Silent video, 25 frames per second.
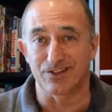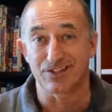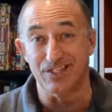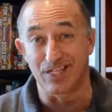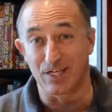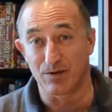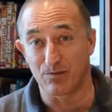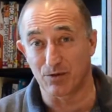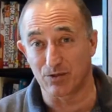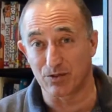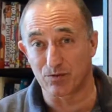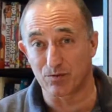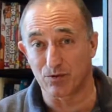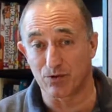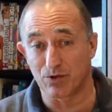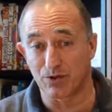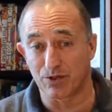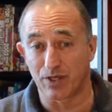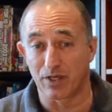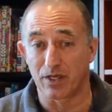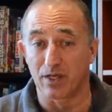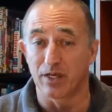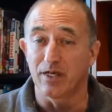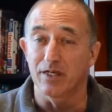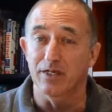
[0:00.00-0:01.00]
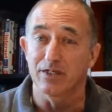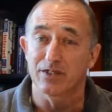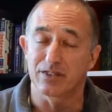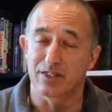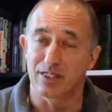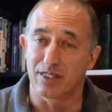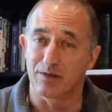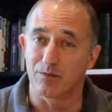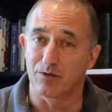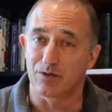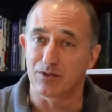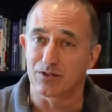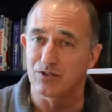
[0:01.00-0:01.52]
See what's working,
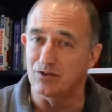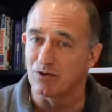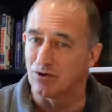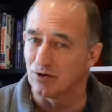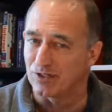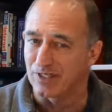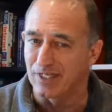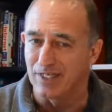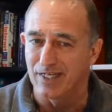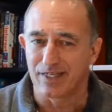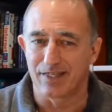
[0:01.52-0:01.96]
see what's not.